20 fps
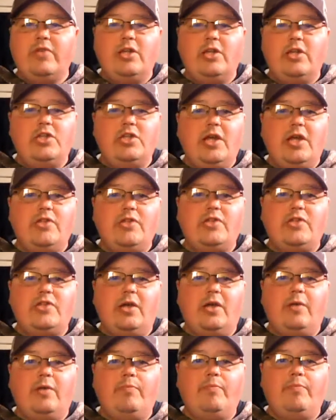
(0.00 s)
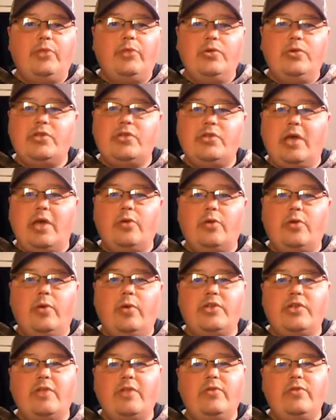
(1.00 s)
get a chance, use Southwest.